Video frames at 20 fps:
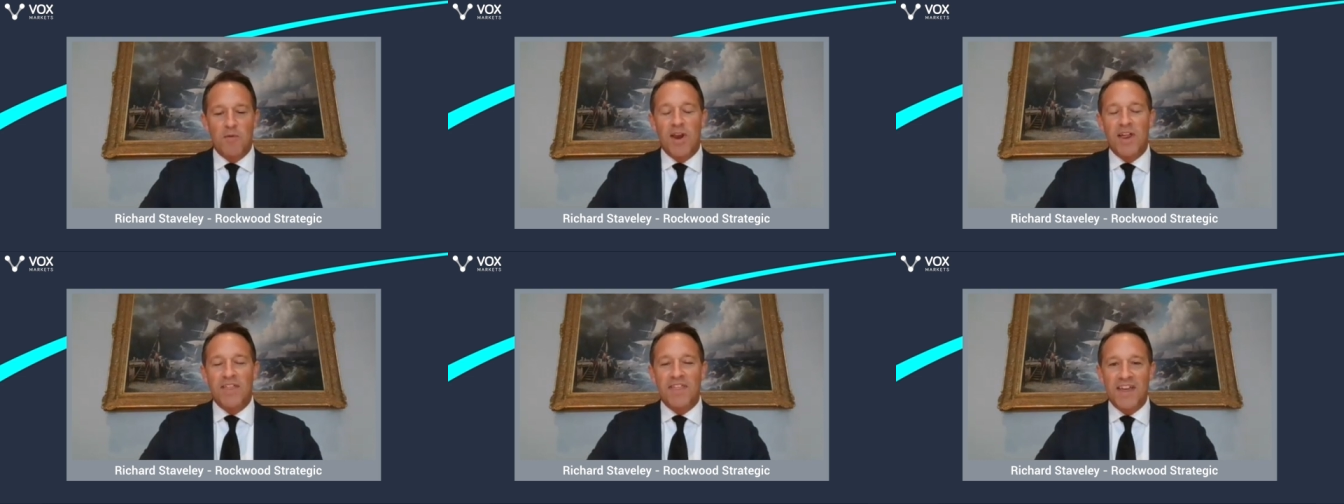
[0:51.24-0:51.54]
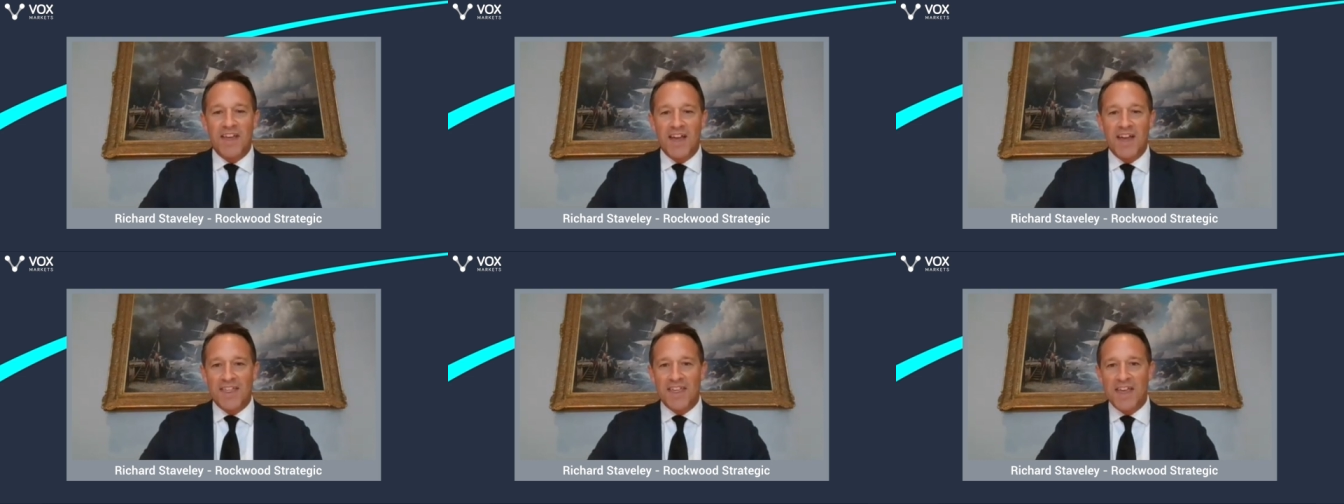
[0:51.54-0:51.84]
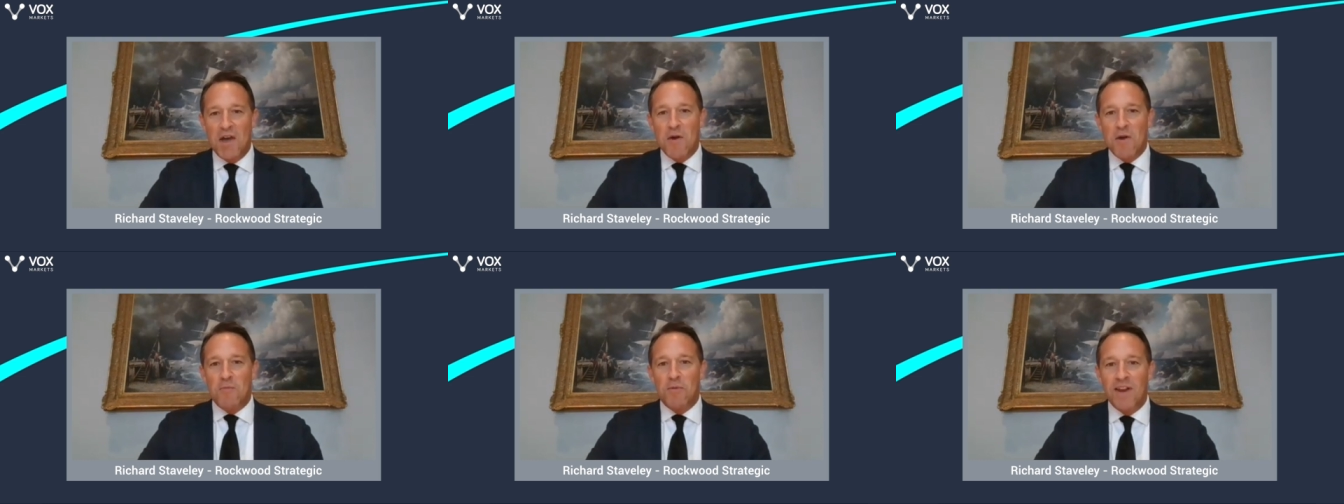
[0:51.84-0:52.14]
I
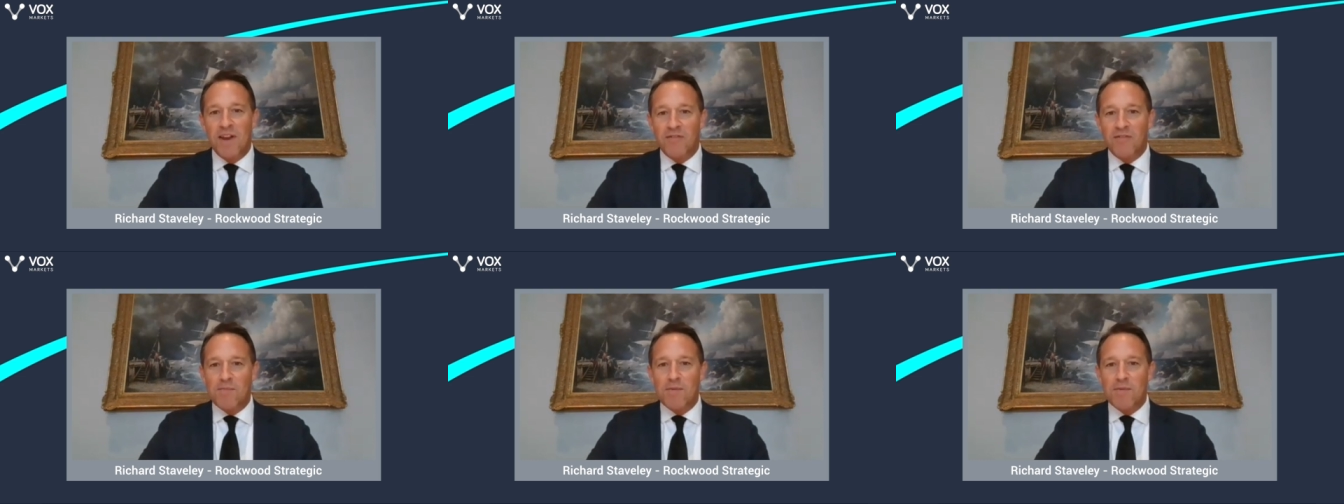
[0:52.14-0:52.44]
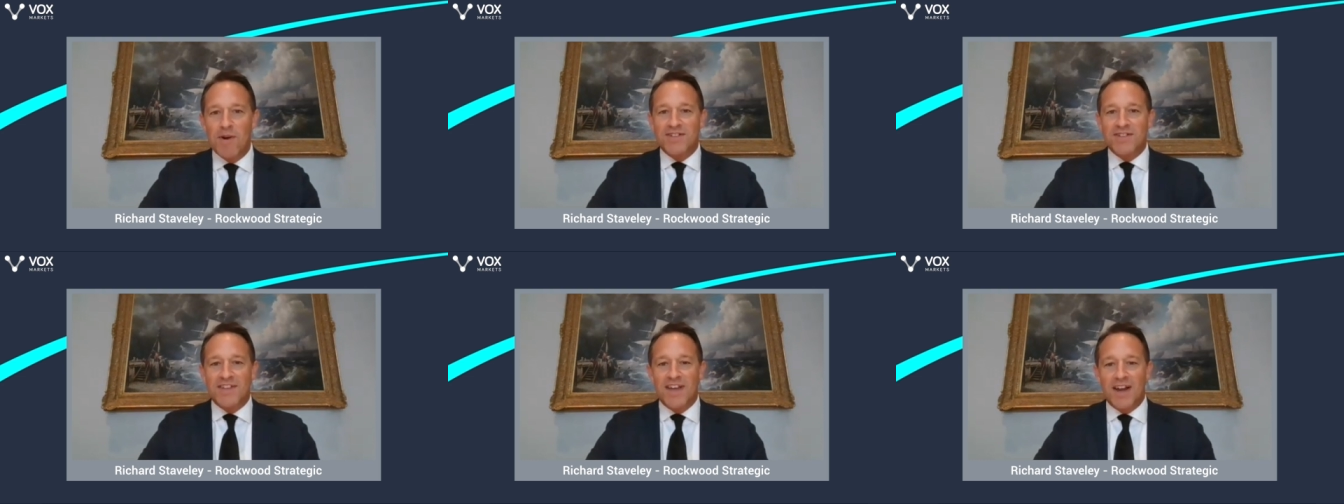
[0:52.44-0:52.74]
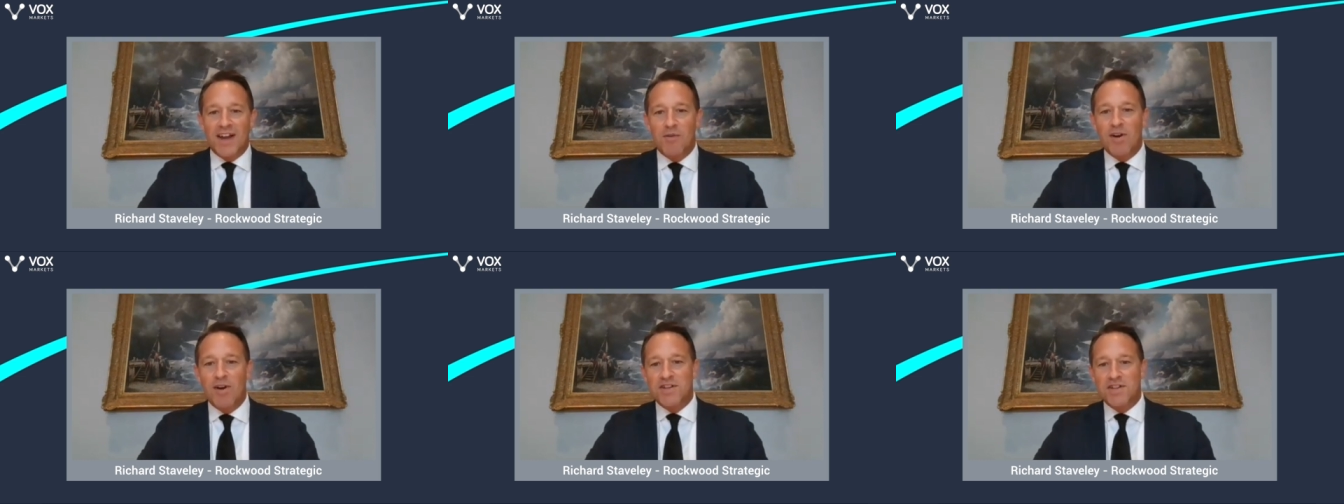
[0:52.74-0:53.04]
think whenever I'm asked
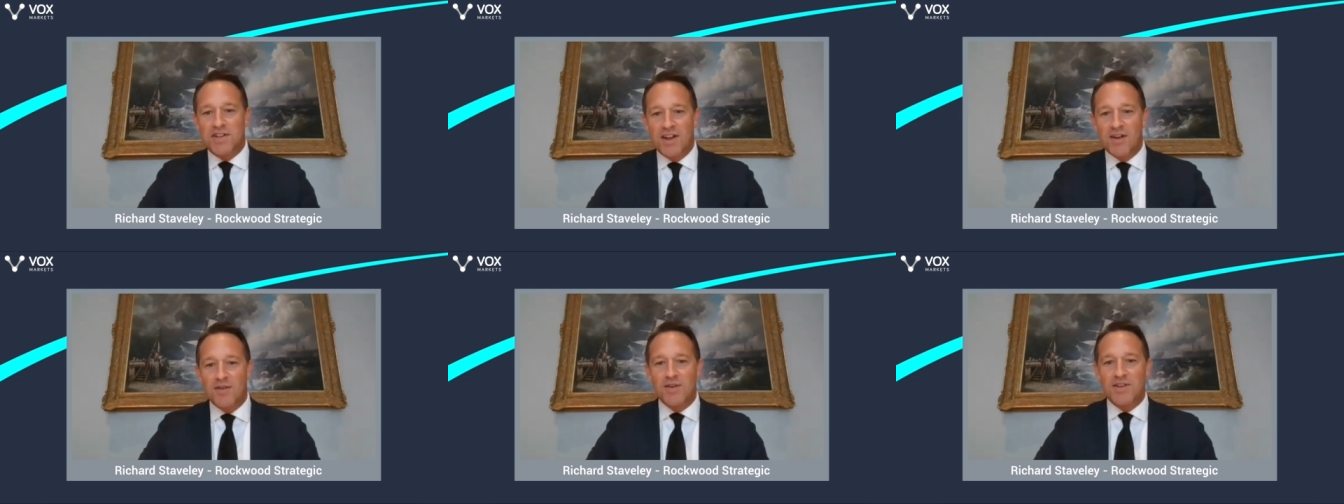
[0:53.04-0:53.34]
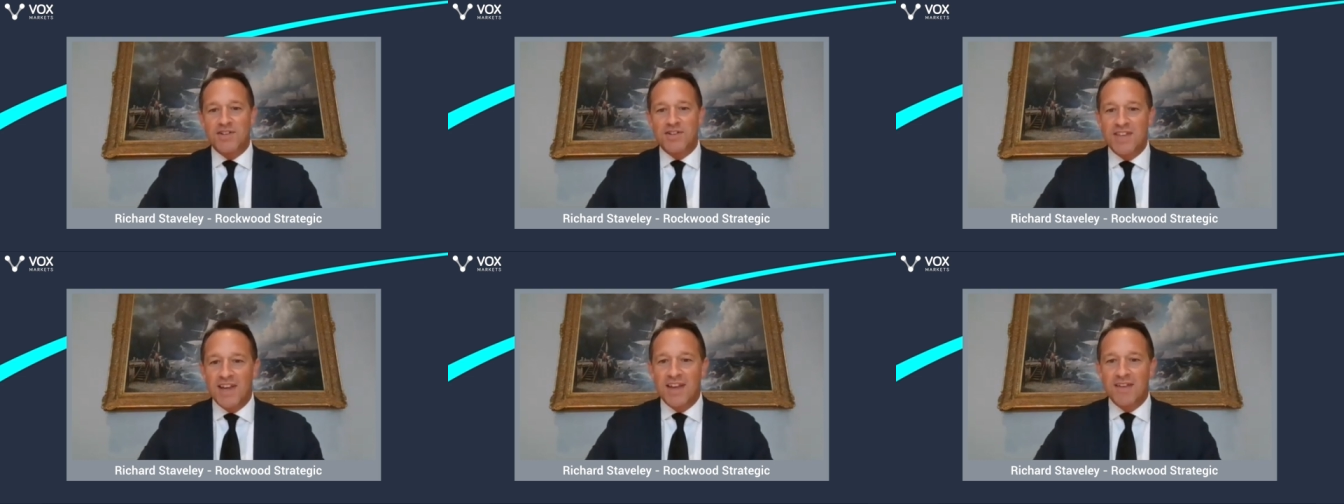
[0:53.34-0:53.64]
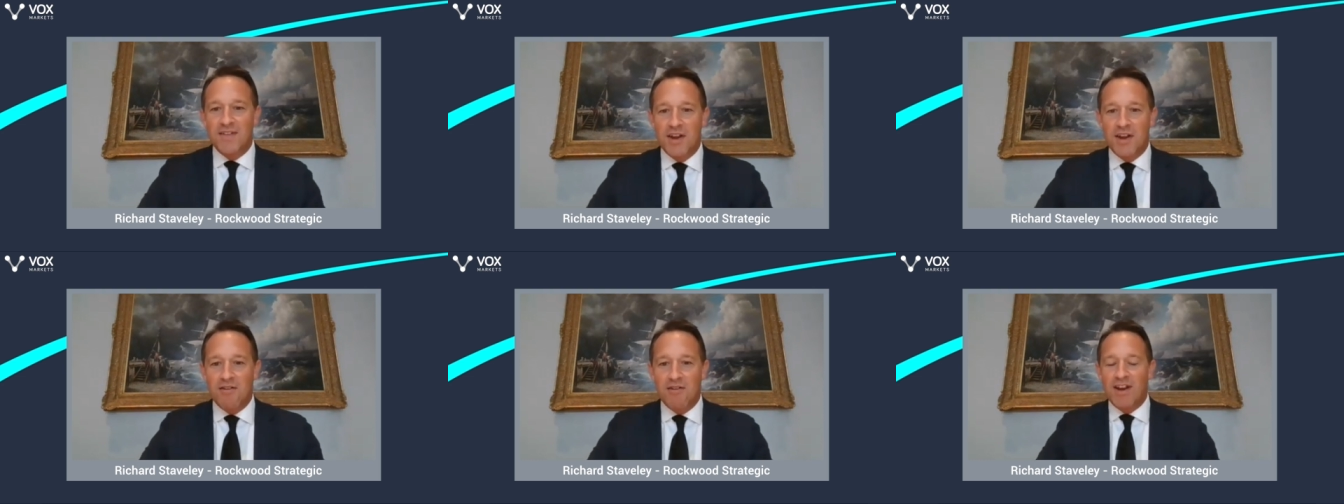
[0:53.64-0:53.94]
that question, I always think
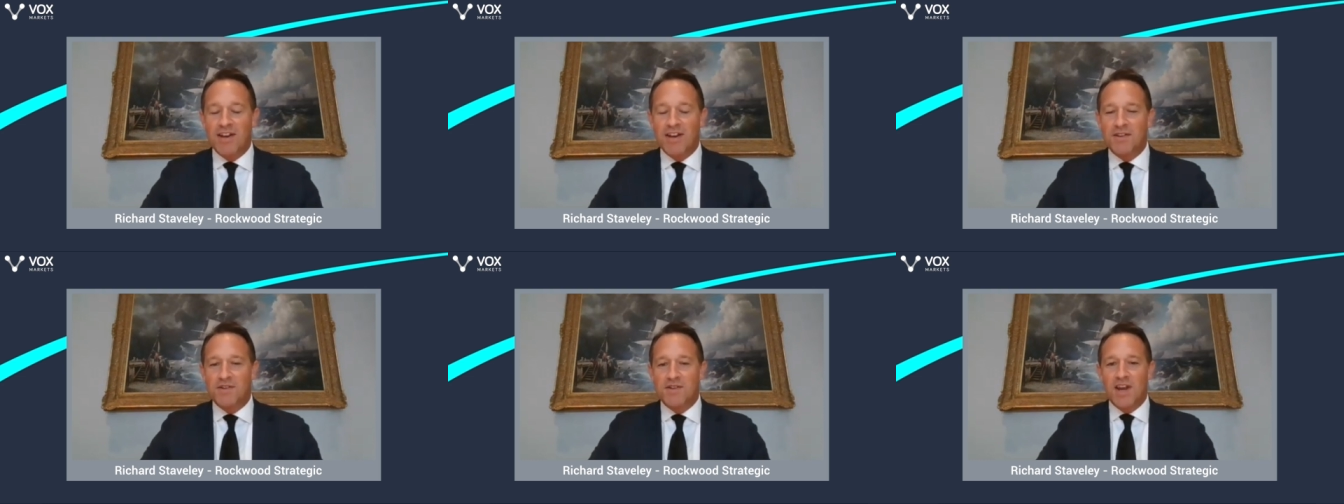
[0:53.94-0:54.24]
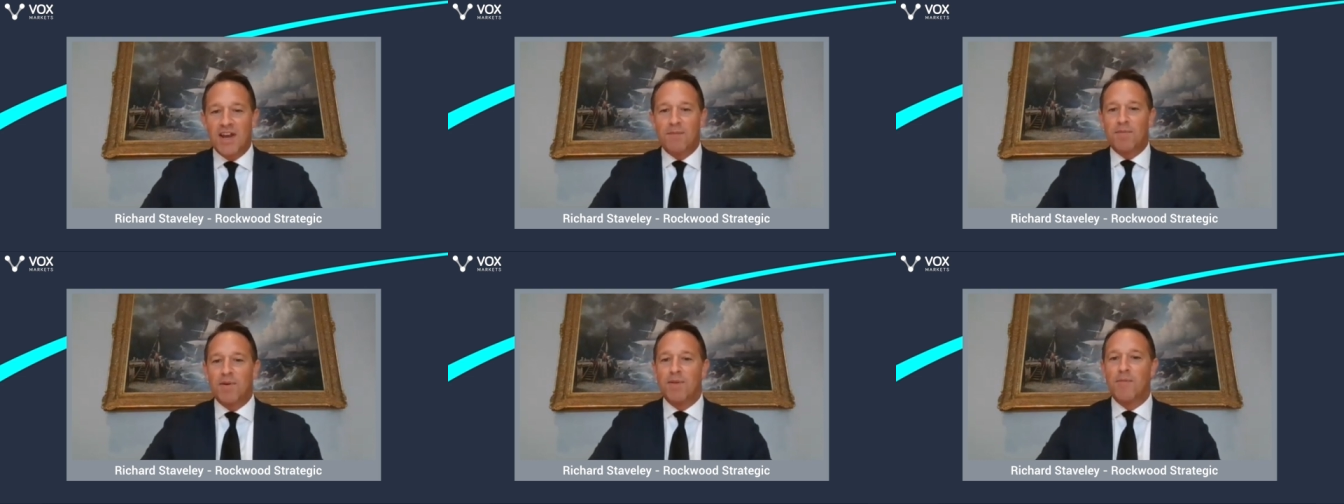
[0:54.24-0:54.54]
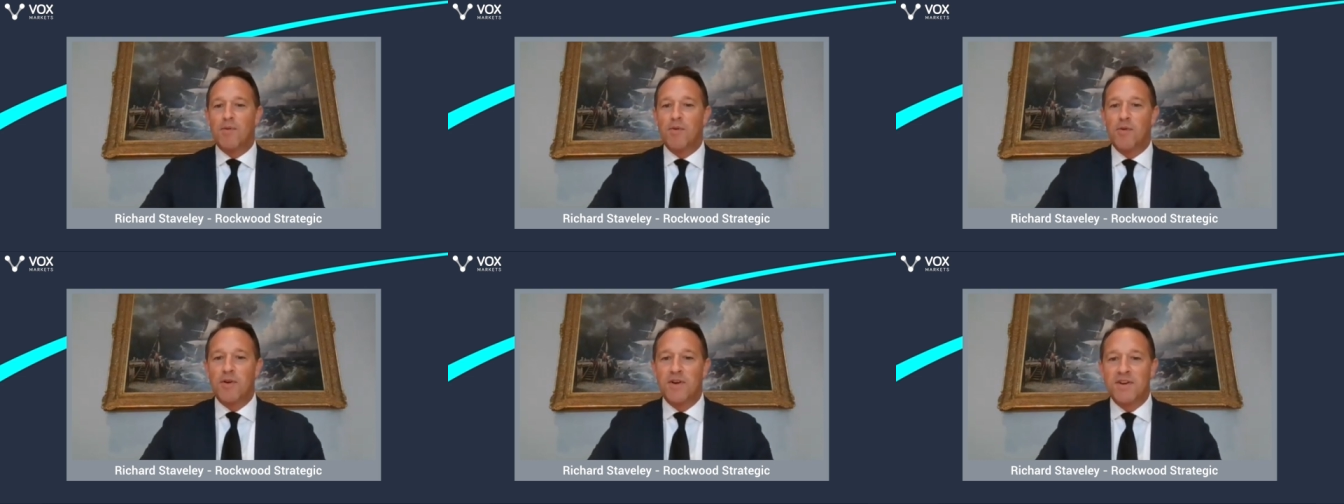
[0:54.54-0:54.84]
of the great JP
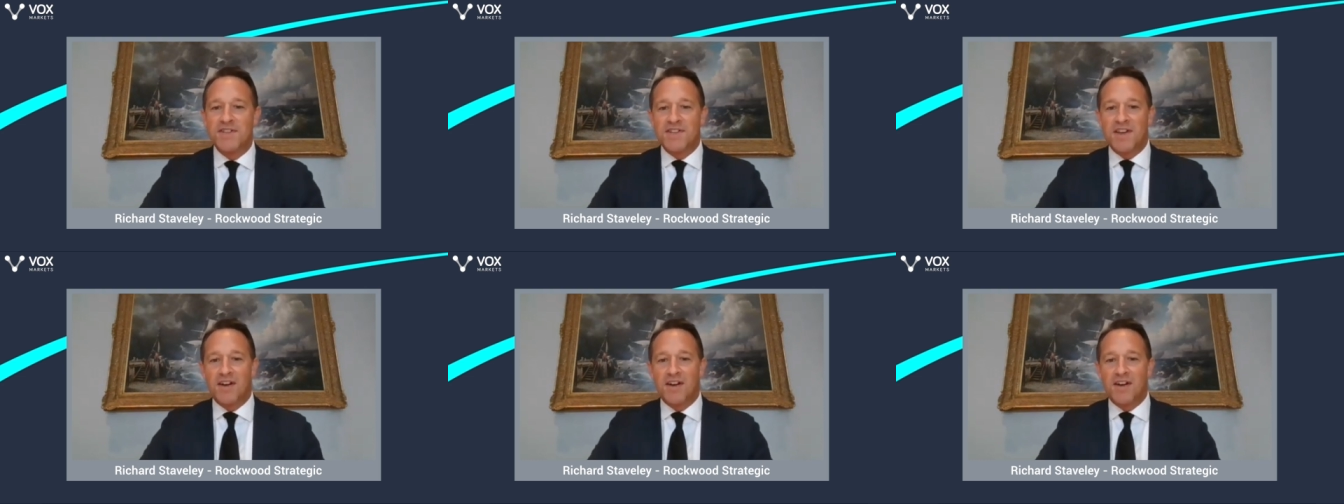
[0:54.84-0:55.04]
Morgan's